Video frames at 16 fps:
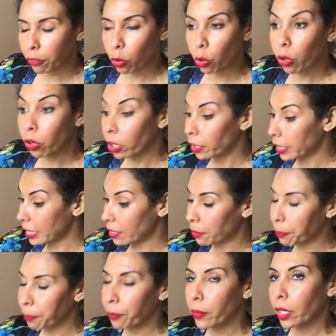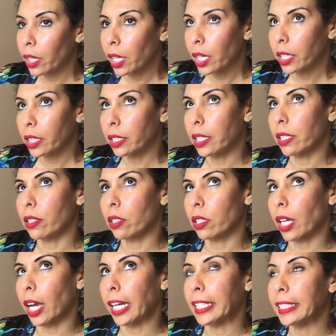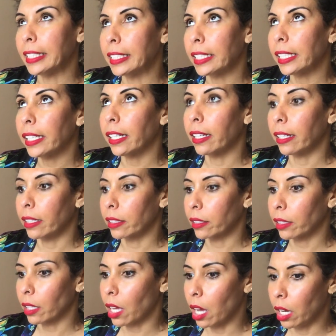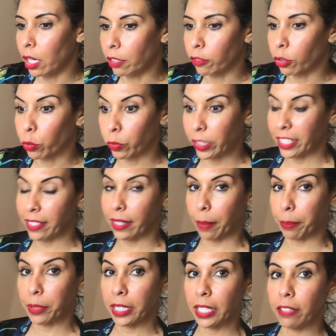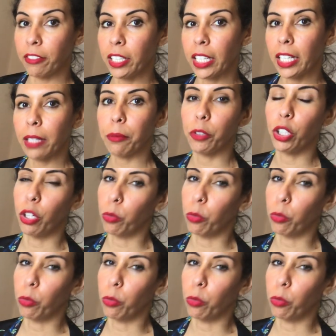or this idea of receptivity,